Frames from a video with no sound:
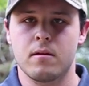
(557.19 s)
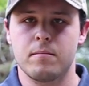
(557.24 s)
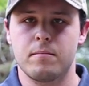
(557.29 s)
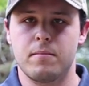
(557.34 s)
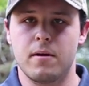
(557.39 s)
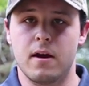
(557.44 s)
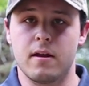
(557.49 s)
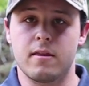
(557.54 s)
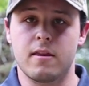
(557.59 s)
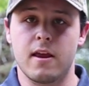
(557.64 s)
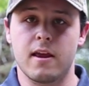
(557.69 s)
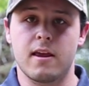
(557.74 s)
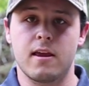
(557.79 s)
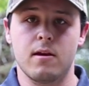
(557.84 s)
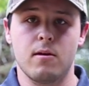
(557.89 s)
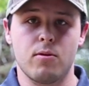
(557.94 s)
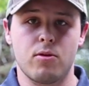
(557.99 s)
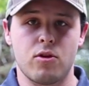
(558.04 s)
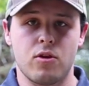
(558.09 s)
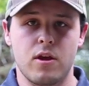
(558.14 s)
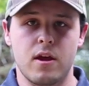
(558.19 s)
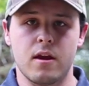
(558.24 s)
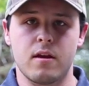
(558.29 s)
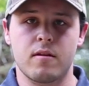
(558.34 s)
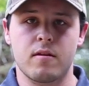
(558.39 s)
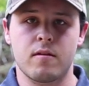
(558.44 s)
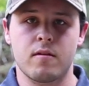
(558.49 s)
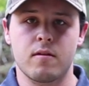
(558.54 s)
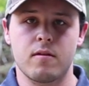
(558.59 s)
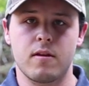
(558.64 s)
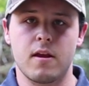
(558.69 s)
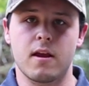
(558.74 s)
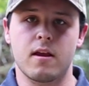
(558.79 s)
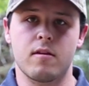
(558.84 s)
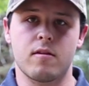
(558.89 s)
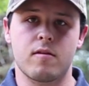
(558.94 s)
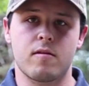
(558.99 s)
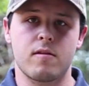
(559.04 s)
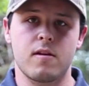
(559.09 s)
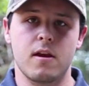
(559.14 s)
But they kill chicks, they
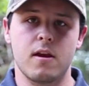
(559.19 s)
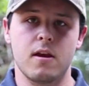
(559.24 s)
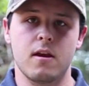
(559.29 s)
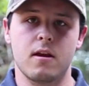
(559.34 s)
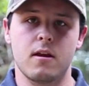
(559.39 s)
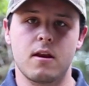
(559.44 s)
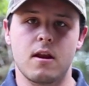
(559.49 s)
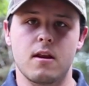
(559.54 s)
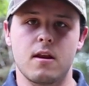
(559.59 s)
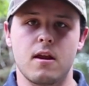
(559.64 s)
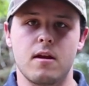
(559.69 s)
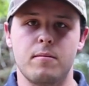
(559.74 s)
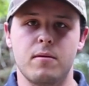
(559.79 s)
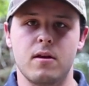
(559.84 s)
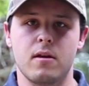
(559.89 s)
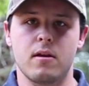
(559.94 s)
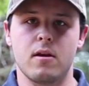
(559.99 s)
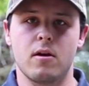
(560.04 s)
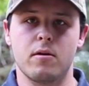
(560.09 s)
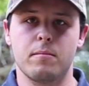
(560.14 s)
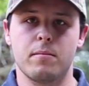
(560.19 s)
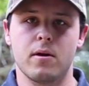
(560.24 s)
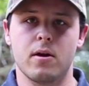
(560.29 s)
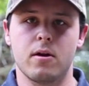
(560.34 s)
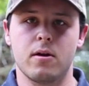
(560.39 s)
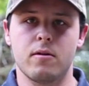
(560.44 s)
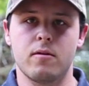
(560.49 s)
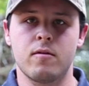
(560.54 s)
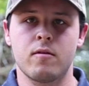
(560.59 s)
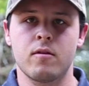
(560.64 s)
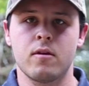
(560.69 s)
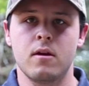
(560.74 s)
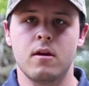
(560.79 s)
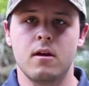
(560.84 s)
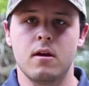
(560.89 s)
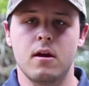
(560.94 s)
can sting and inhibit young birds,